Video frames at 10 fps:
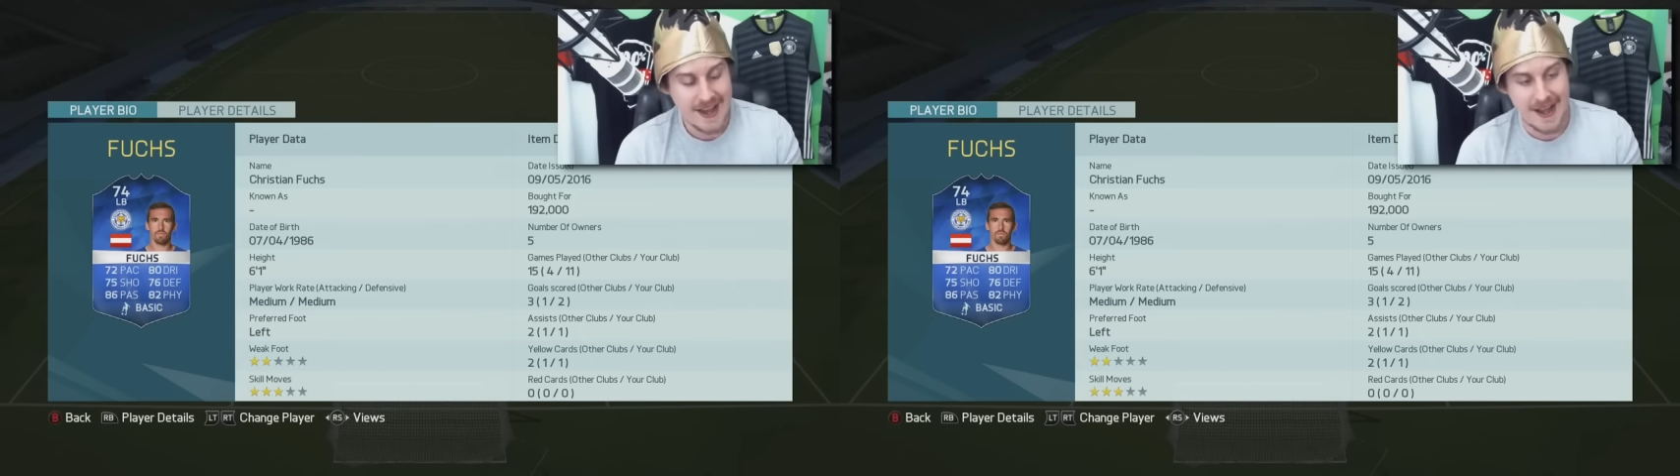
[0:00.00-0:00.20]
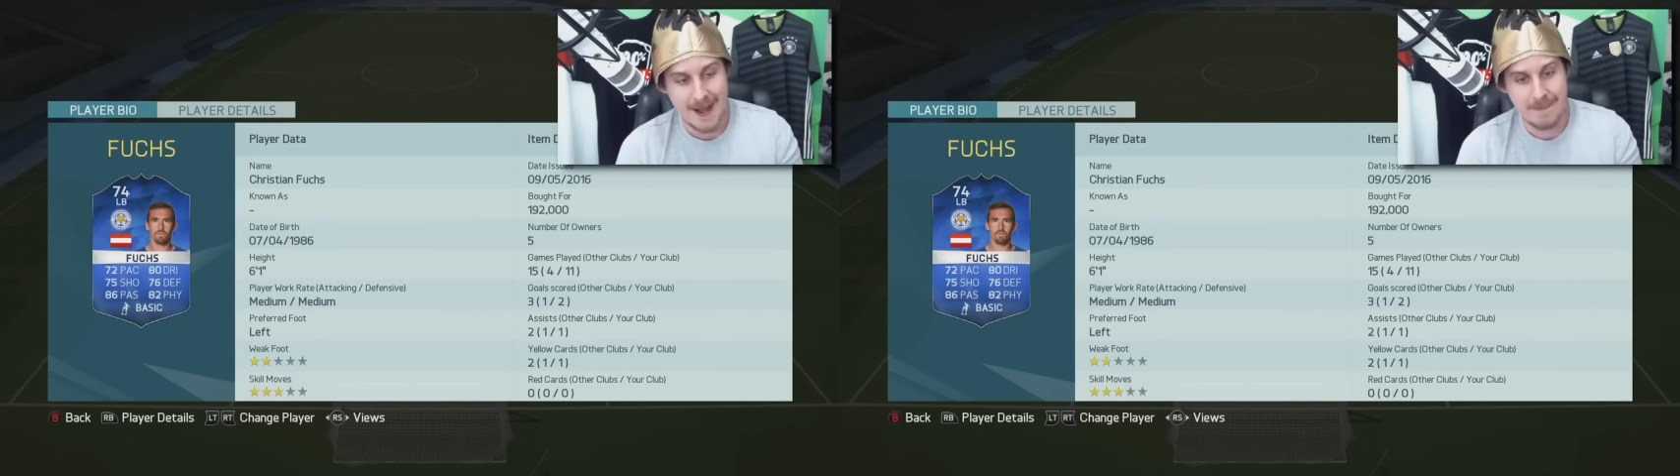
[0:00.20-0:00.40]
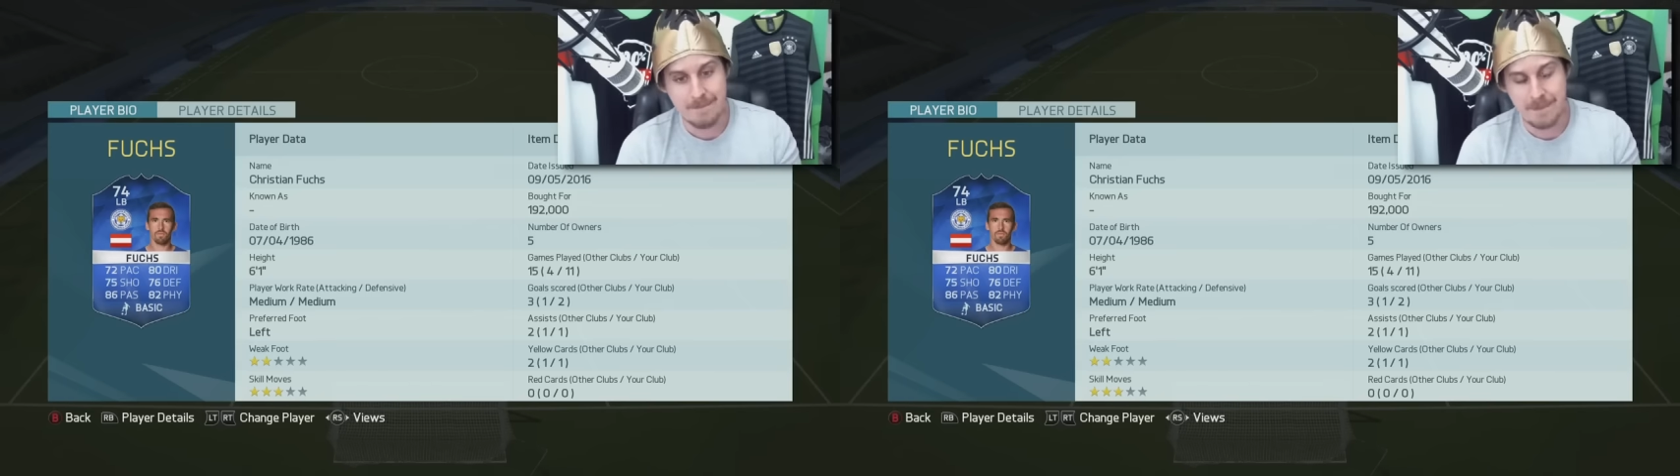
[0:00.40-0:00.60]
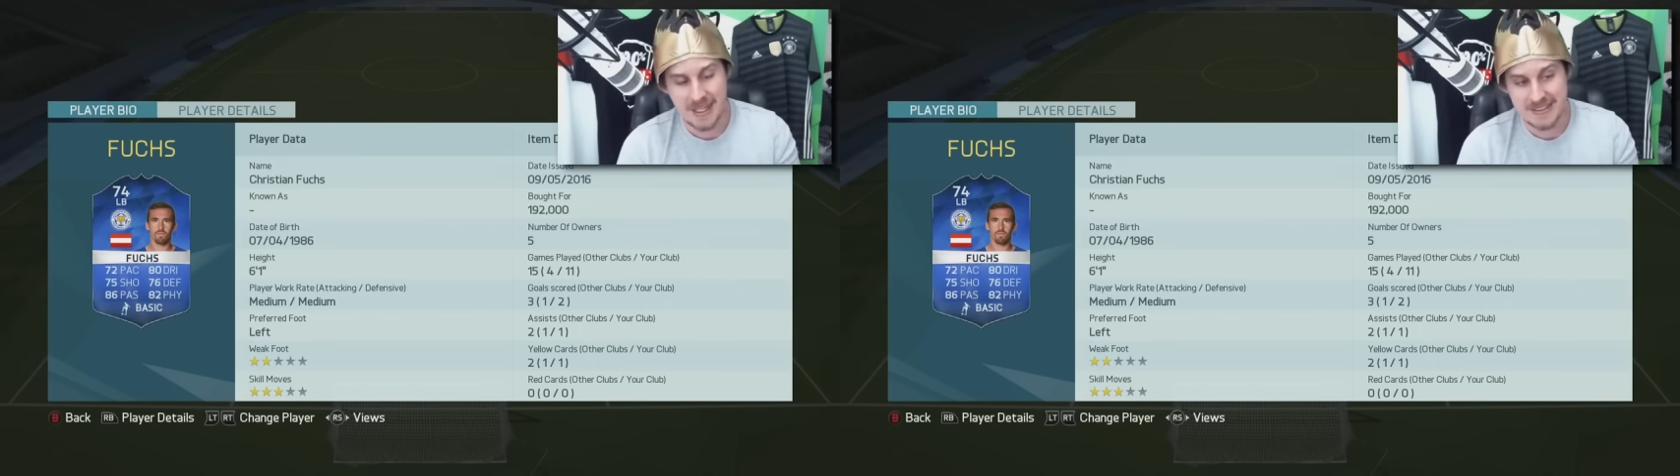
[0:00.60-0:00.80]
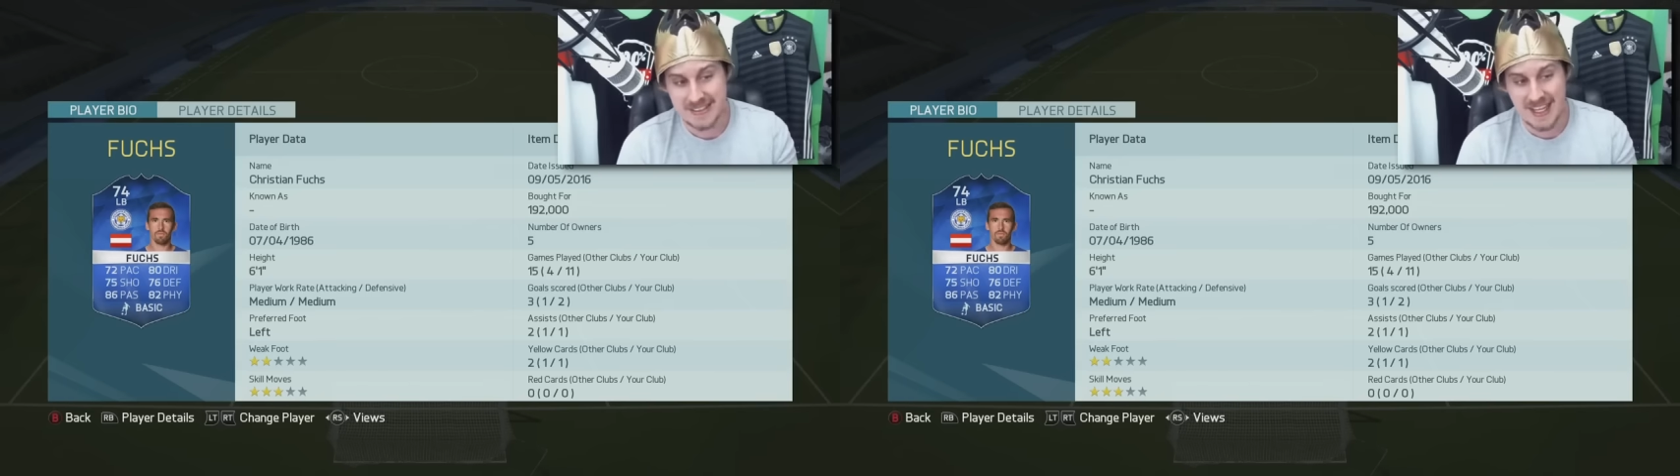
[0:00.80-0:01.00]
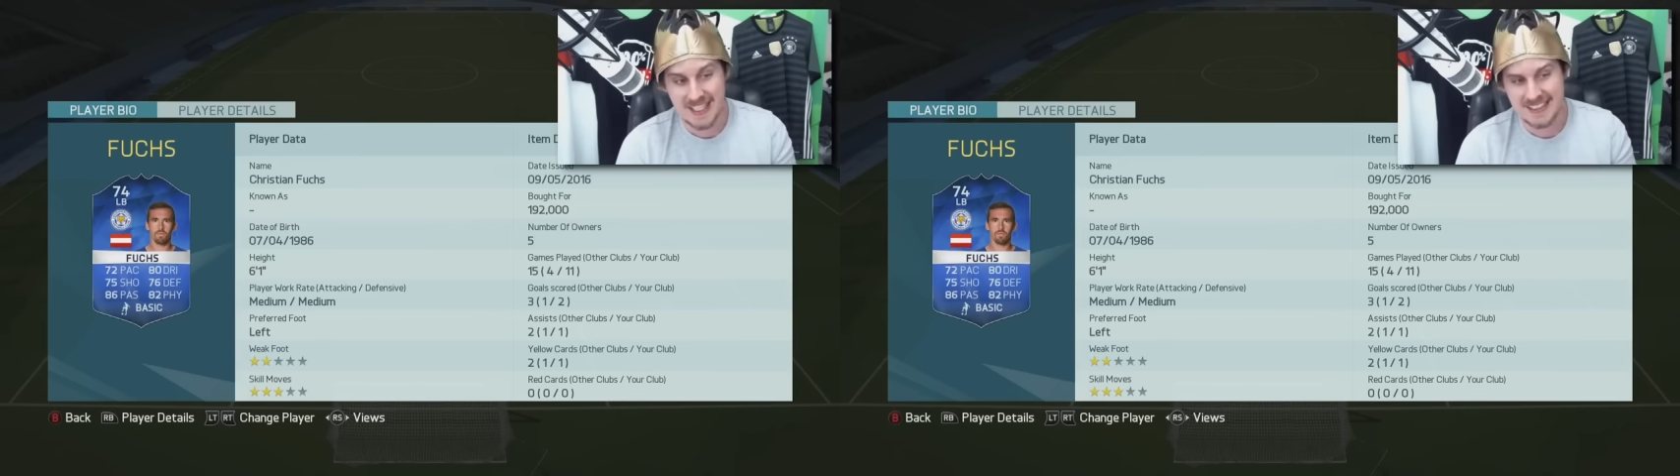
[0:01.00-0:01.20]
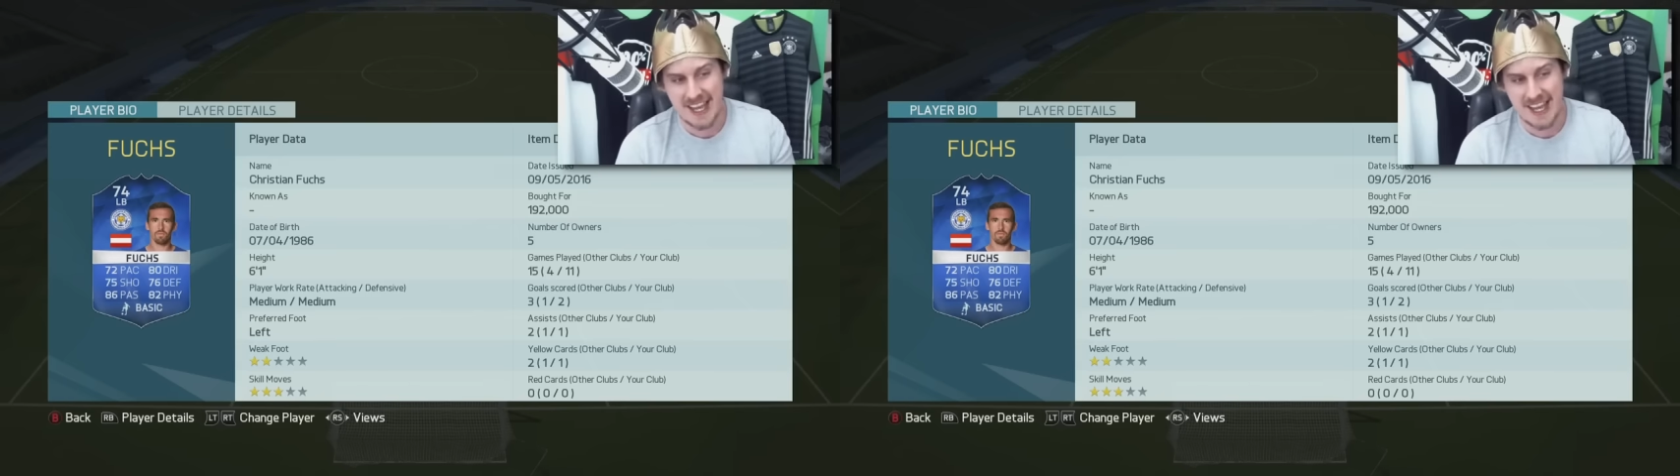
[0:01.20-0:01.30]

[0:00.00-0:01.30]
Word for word: Um, but uh,